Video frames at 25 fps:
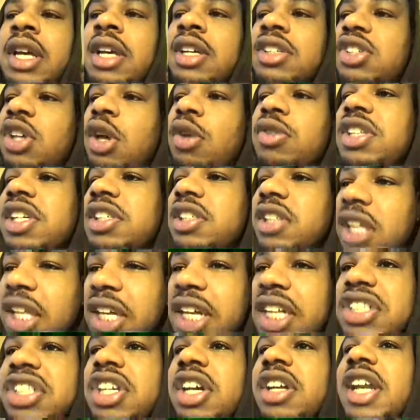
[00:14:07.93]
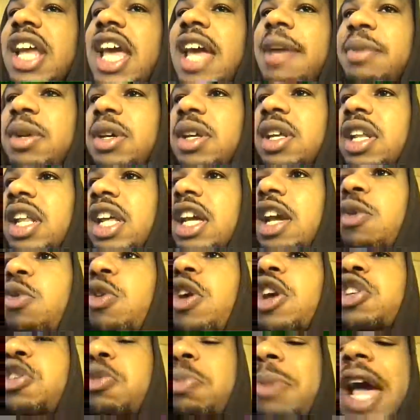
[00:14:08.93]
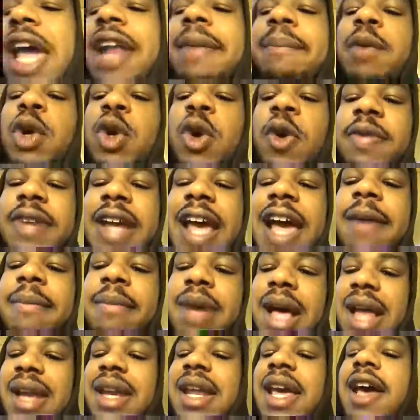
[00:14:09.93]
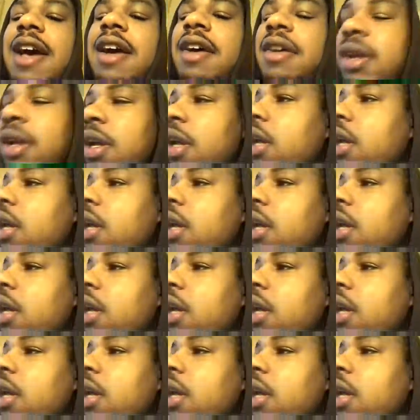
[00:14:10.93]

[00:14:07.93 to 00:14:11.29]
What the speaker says: So just look at your neighborhood, look at where you might have moved out by now.